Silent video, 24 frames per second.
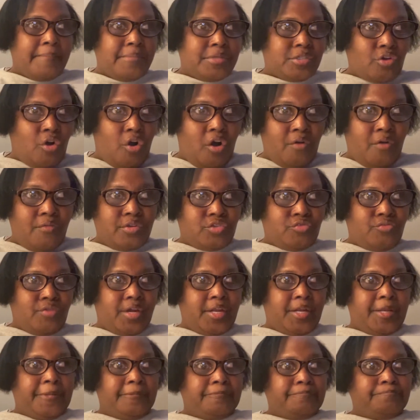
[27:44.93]
is always
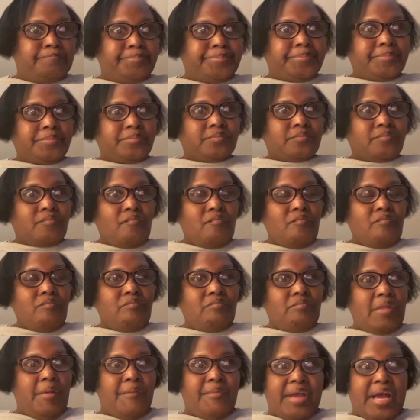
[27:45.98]
ready.
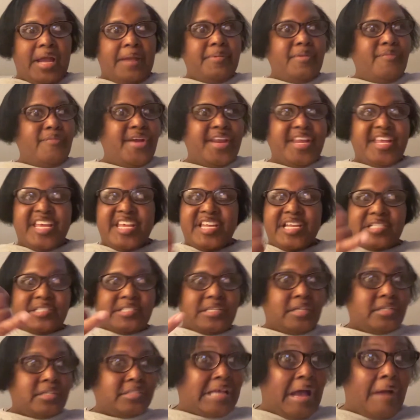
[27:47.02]
We got to be ready. He didn't
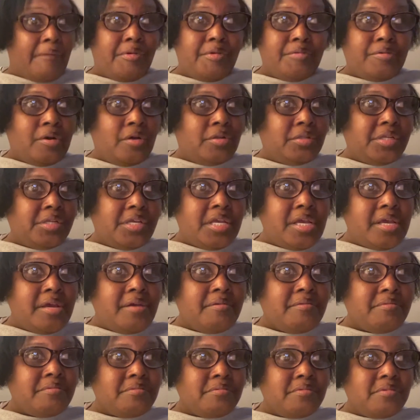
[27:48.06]
tell us how we were going to leave here.
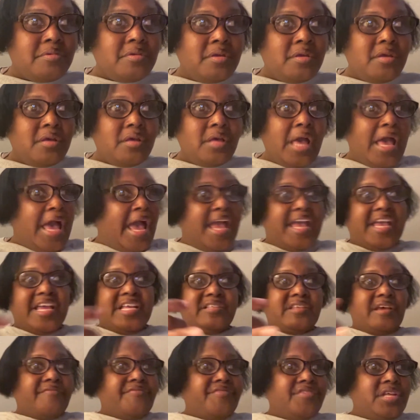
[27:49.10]
And he
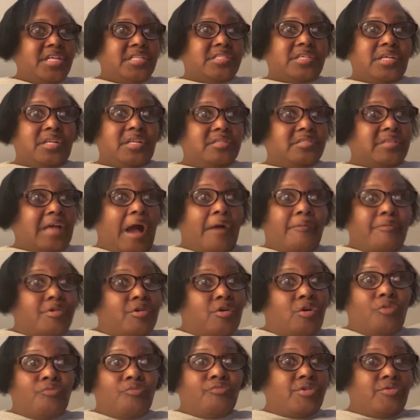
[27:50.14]
definitely didn't tell us how we we're
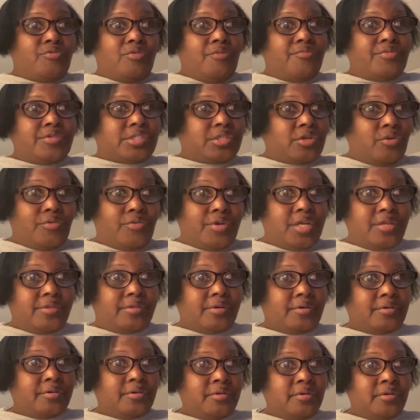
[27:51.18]
going to reap what we sow
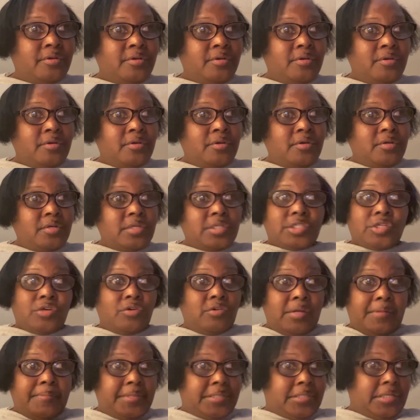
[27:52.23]
either. So
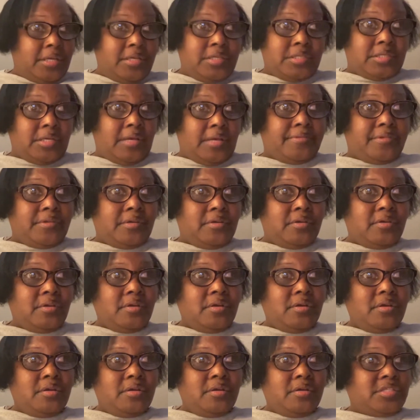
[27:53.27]
let me tell you something.
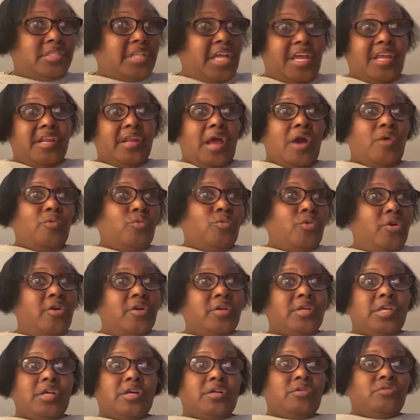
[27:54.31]
Stay in that word.
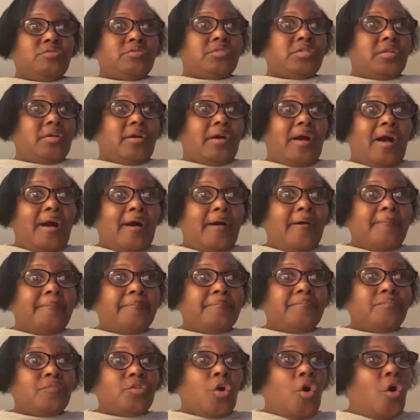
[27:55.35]
Get closer to God.
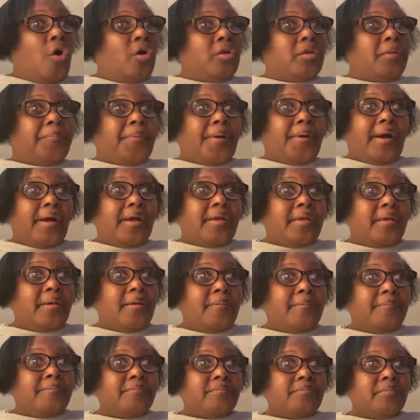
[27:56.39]
Call upon
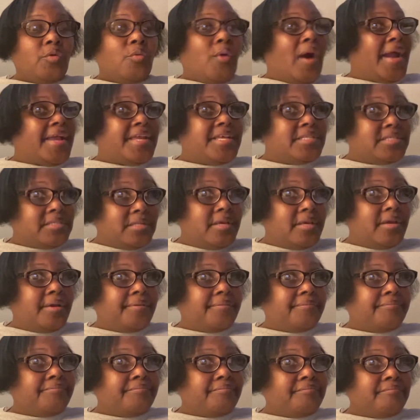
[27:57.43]
him while he's near.
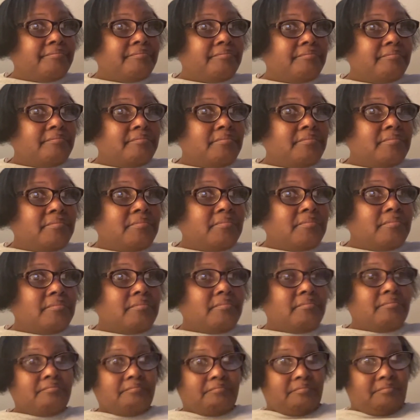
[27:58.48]

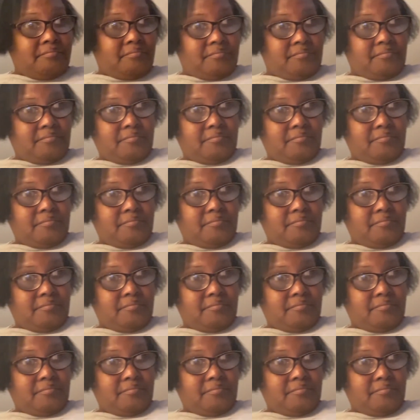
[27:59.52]
Hmm.